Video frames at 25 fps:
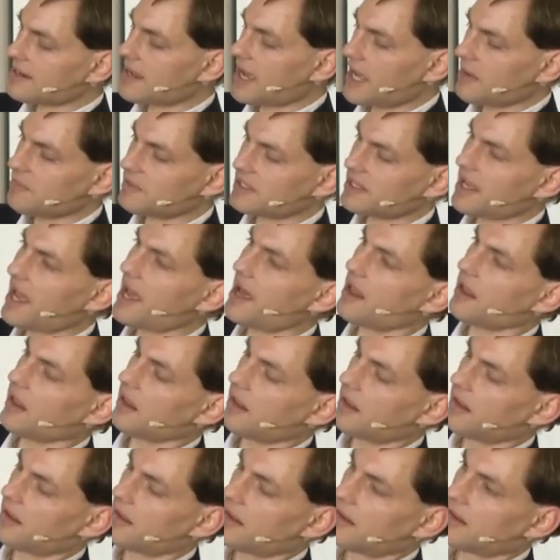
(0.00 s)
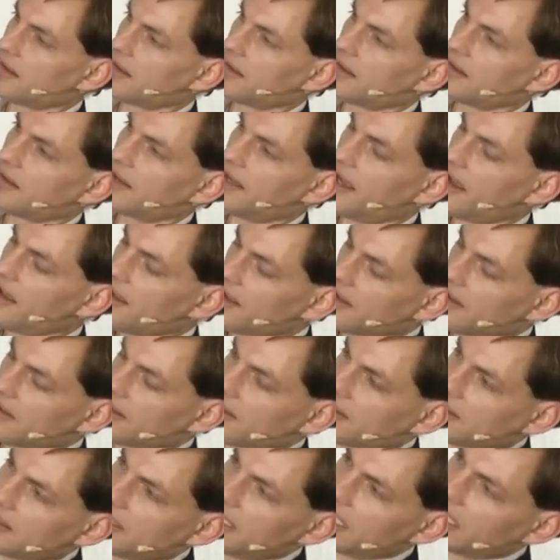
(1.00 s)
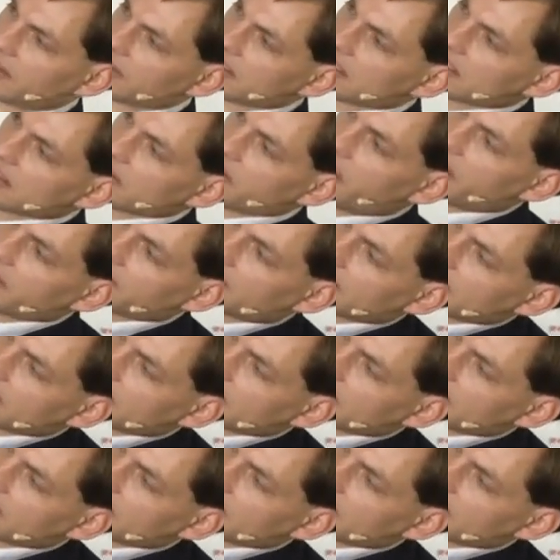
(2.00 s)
times L. Yeah? Here it's not